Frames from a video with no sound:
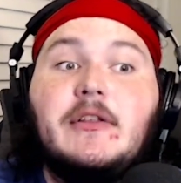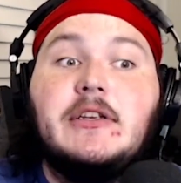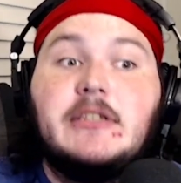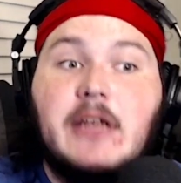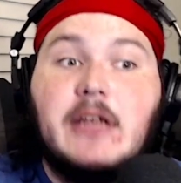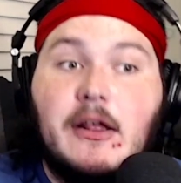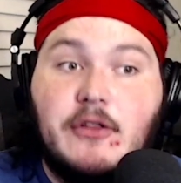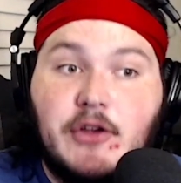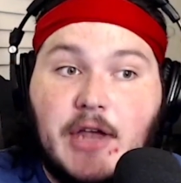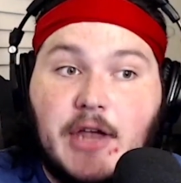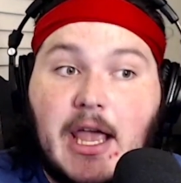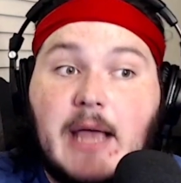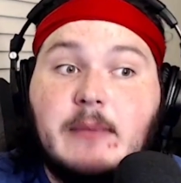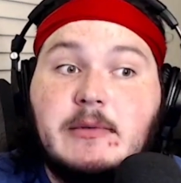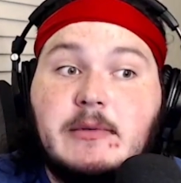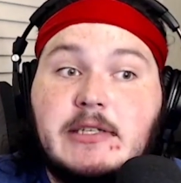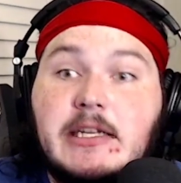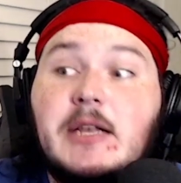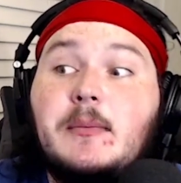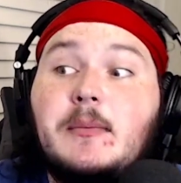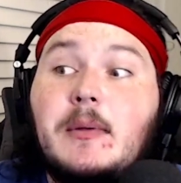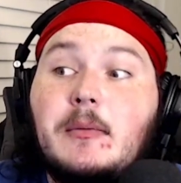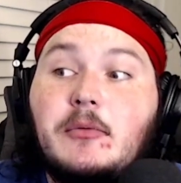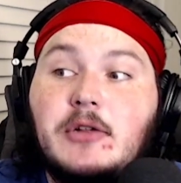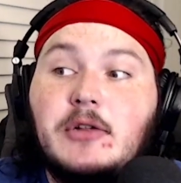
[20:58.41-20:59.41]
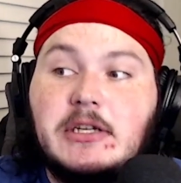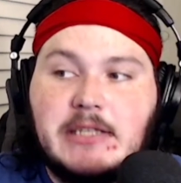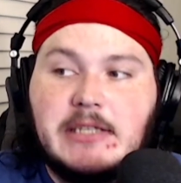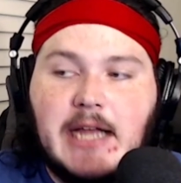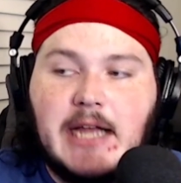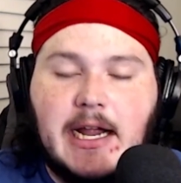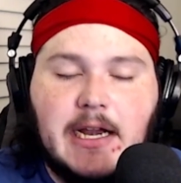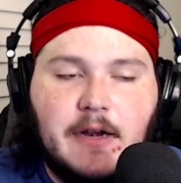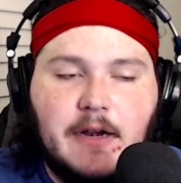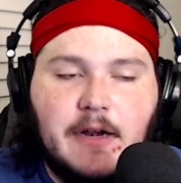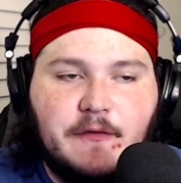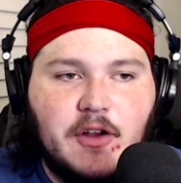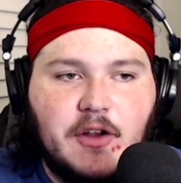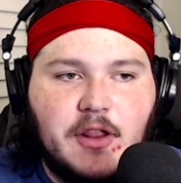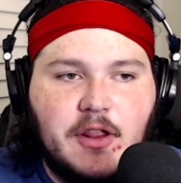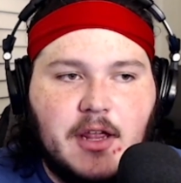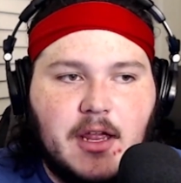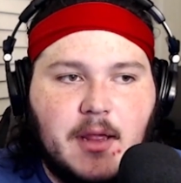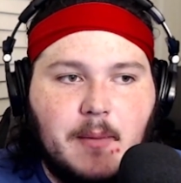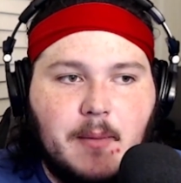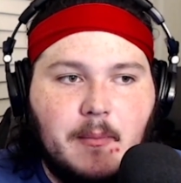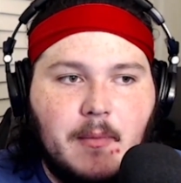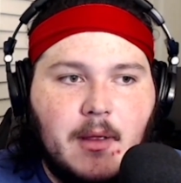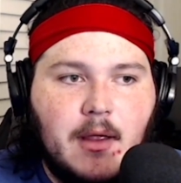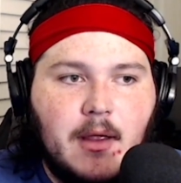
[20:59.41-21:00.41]
other games to get people excited for
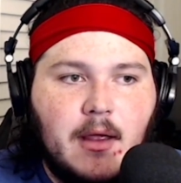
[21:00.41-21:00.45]
them.